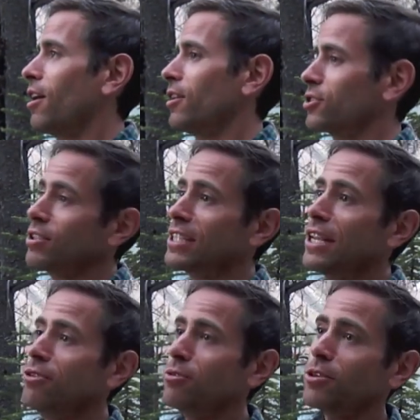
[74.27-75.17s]
So let's say
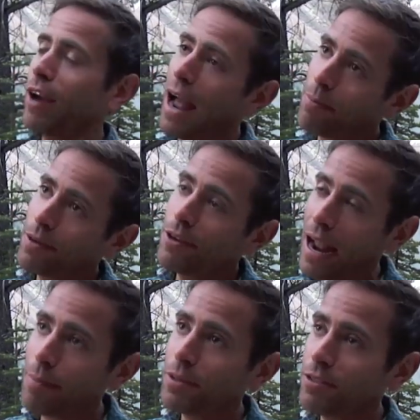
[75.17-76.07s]
you
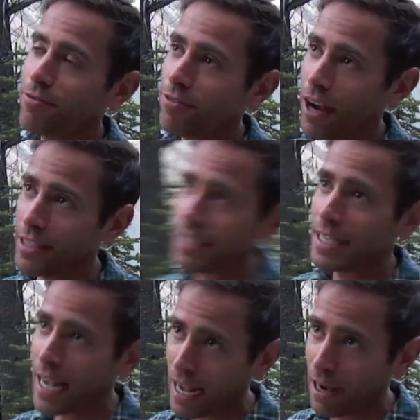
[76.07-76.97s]
happen to find the
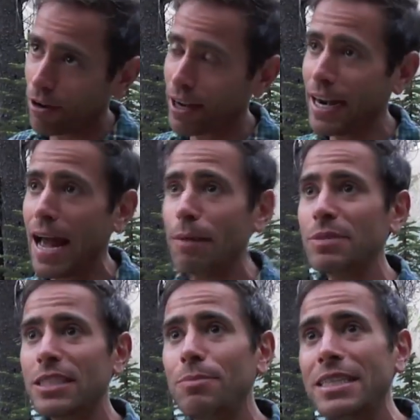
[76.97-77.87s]
cow and it
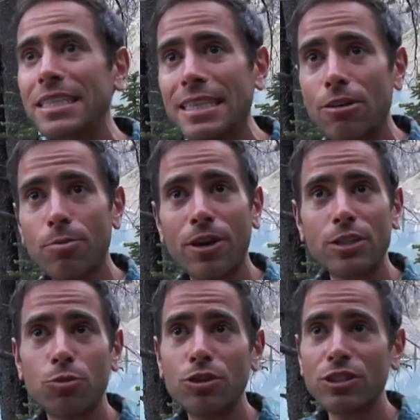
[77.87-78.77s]
happens to be near a
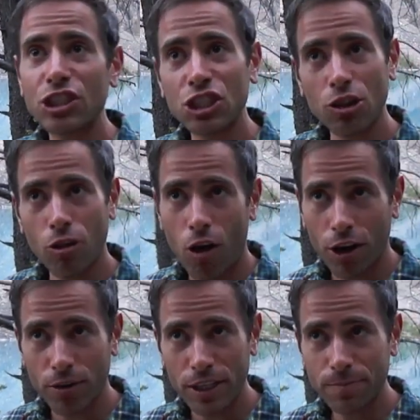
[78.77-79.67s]
place where you can
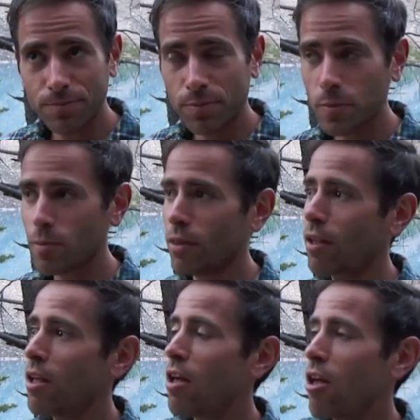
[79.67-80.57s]
slaughter it.
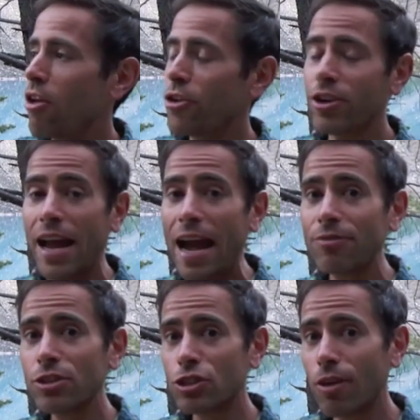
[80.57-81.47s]
You're going to have
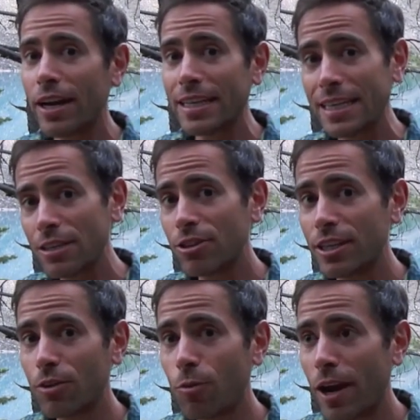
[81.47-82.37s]
to try to kill it
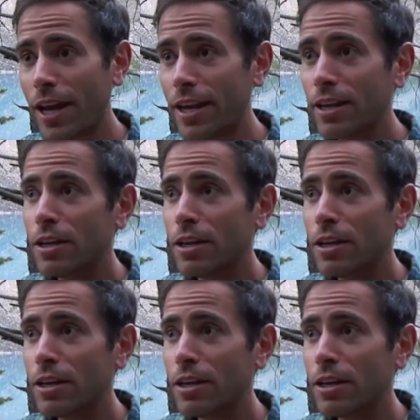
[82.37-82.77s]
in a way